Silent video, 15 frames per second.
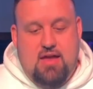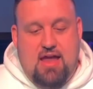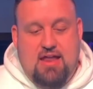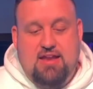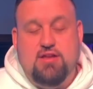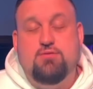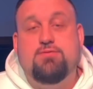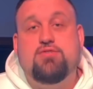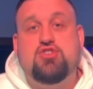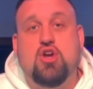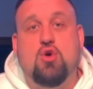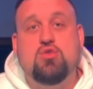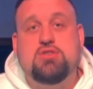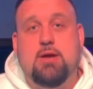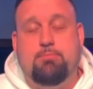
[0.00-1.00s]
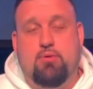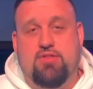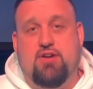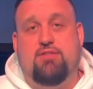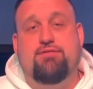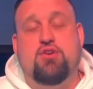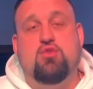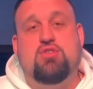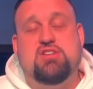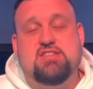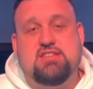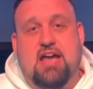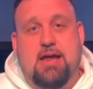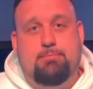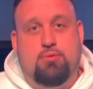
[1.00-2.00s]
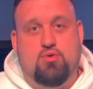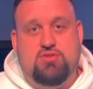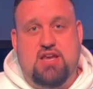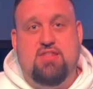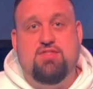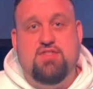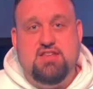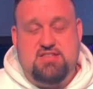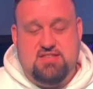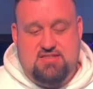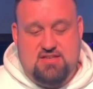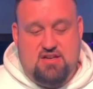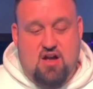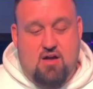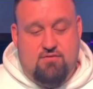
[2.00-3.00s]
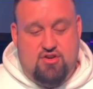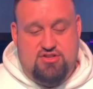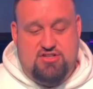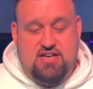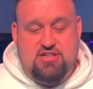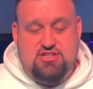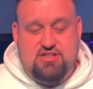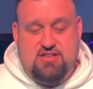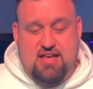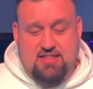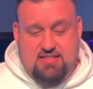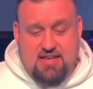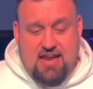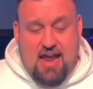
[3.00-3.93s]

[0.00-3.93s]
And he shows up with a few disciples, and this is the conversation that they